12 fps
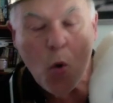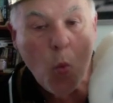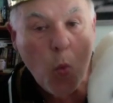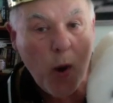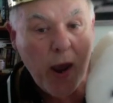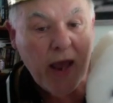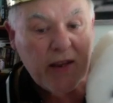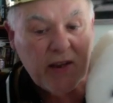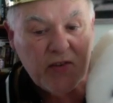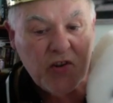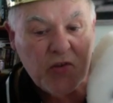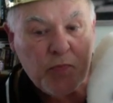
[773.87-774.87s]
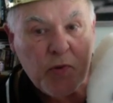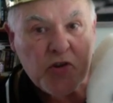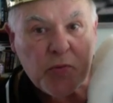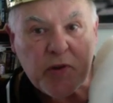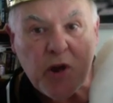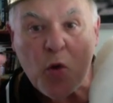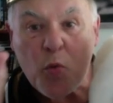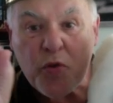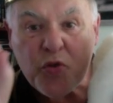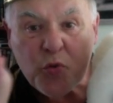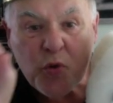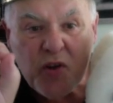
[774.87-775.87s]
Where does his bishop go
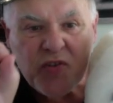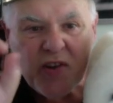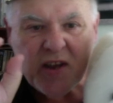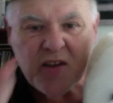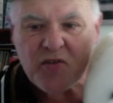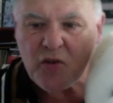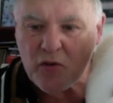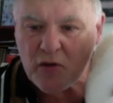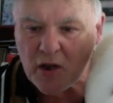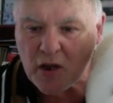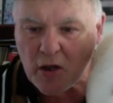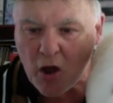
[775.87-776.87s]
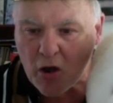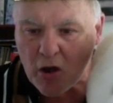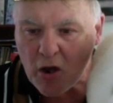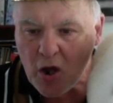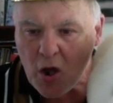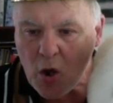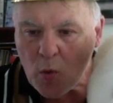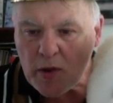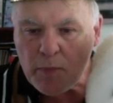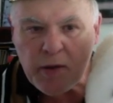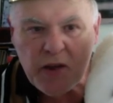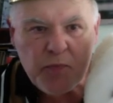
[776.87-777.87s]
with 3 seconds on the clock? Well, he
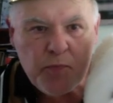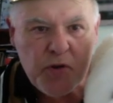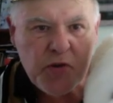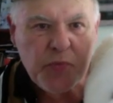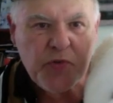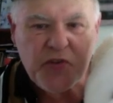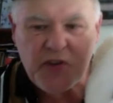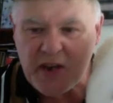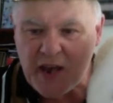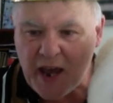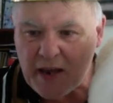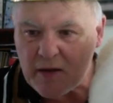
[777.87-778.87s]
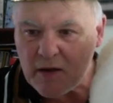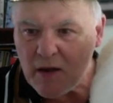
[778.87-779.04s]
plays bishop c8.